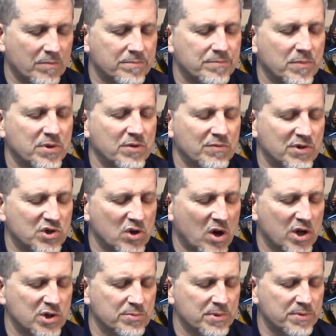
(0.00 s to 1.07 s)
with the
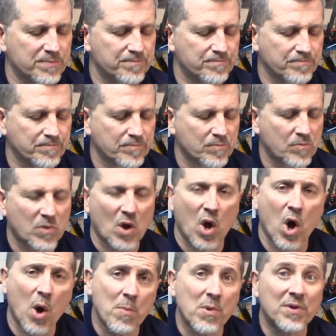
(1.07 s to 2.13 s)
rechargeable,
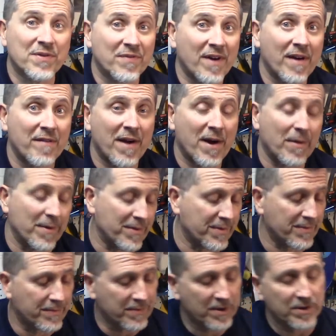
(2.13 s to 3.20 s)
almost 5 hours,
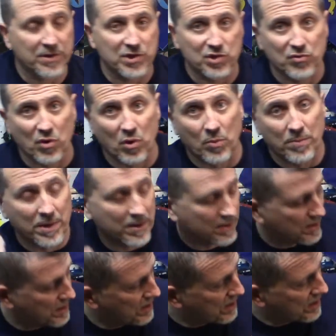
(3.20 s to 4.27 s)
the strobe.
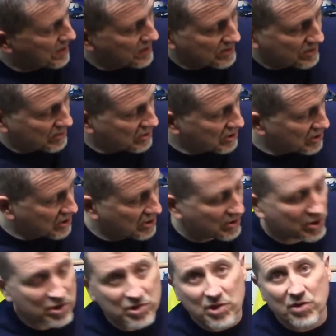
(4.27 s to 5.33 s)
So just
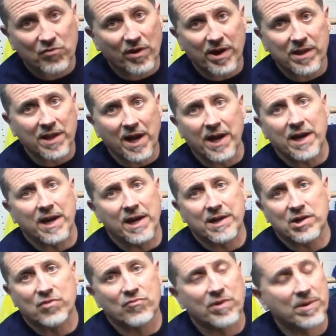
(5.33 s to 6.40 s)
a great light at a
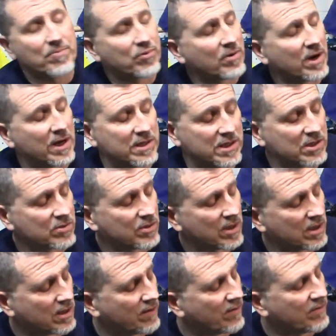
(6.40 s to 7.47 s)
great price. That's what I
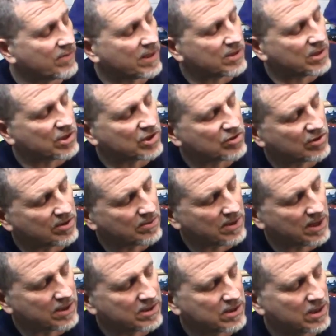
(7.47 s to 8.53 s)
love about these
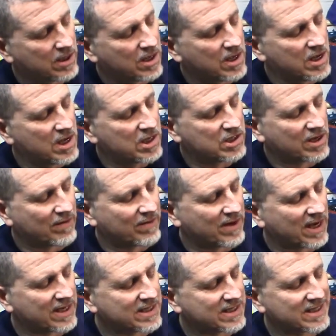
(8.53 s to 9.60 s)
Streamlight. So I have a
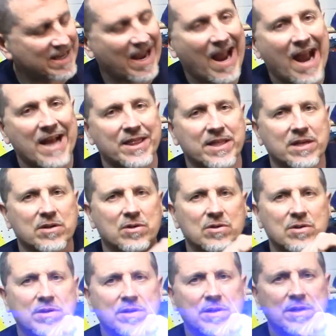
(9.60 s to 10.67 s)
nice tactical
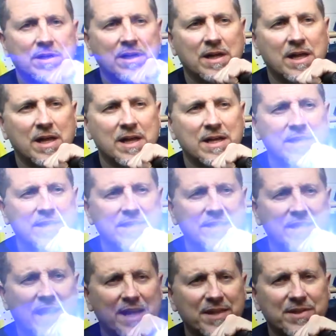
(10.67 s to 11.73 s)

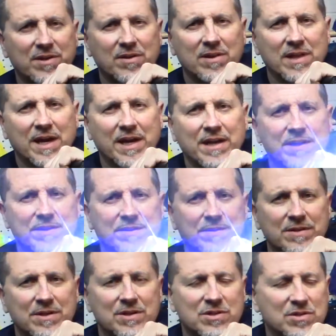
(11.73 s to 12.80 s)
light.
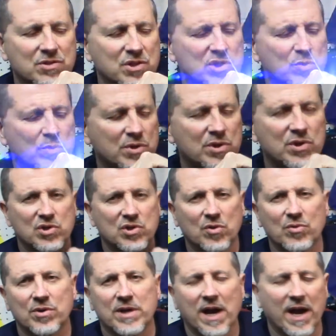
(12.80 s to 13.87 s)
So just wanted to
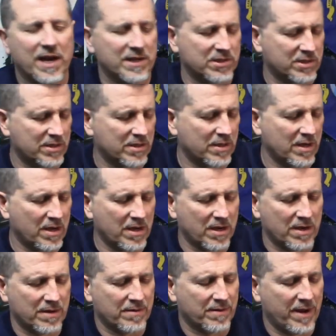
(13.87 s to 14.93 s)
you guys.
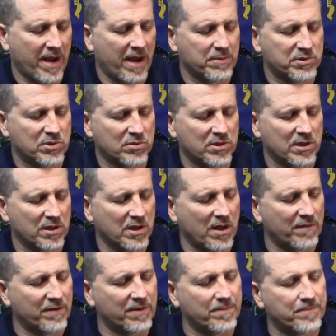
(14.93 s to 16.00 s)
Absolutely love
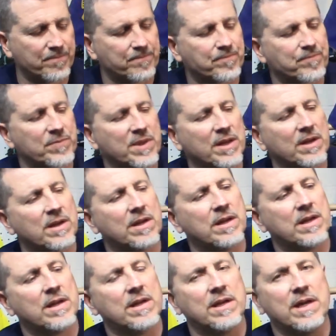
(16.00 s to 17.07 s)
it.
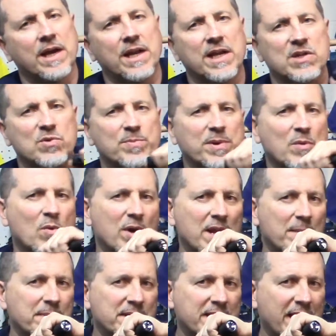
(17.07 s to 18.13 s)
And this will be one I'll
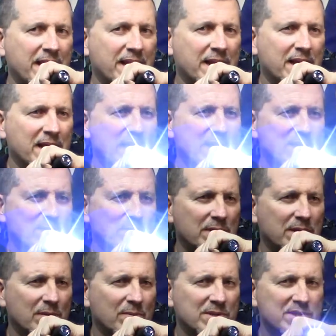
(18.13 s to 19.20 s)
be taking a class with.
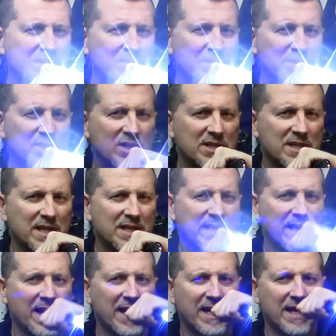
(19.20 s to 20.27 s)
I want something just like that
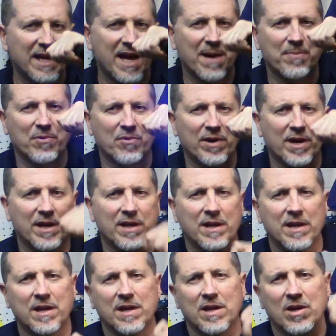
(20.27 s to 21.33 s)
I can operate,
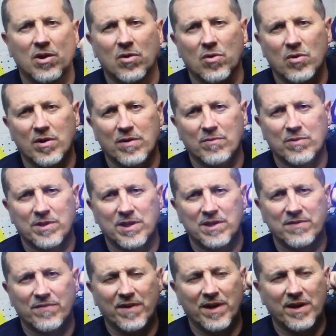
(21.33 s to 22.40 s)
or with this
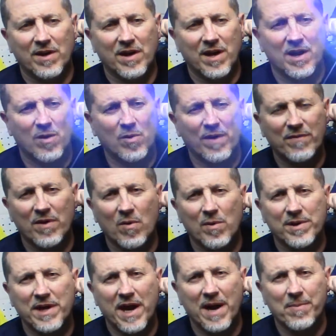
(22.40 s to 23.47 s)
finger, however I want
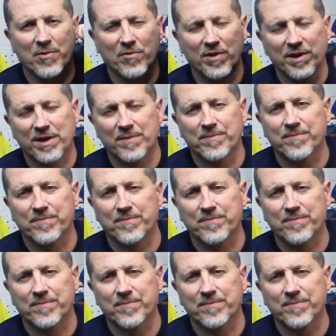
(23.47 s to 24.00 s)
to operate it.